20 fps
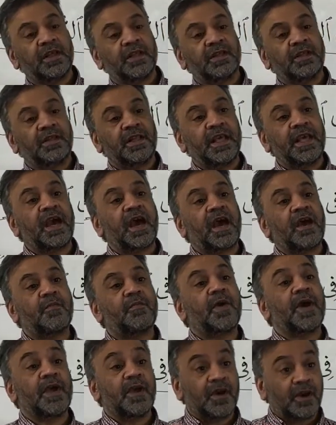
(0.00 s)
They are
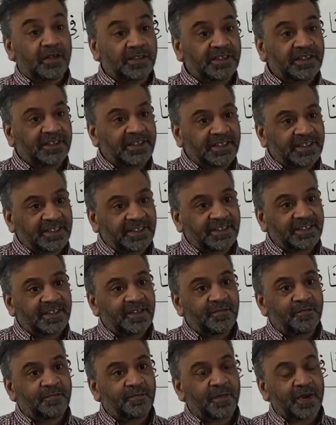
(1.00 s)
my aunts,
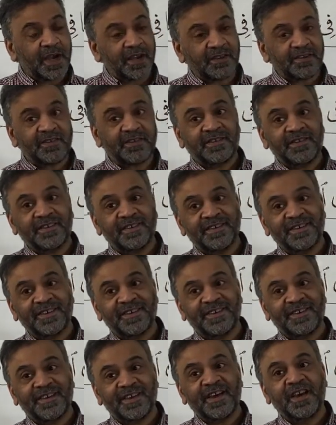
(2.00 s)
but
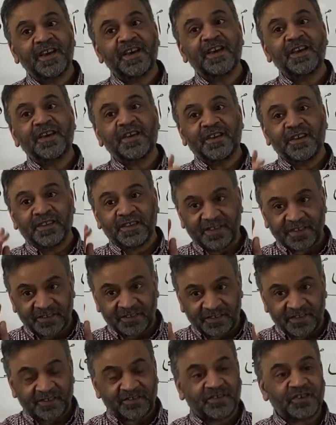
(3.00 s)
the
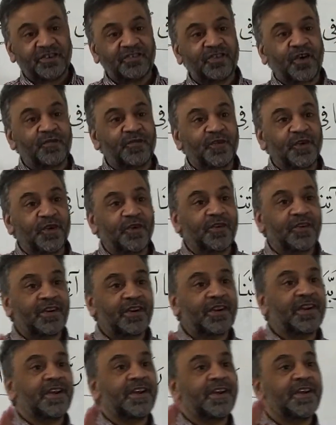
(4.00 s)
sisters of your
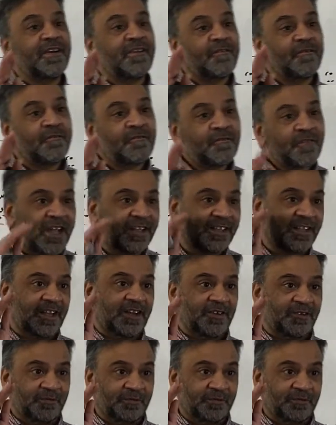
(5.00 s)
father.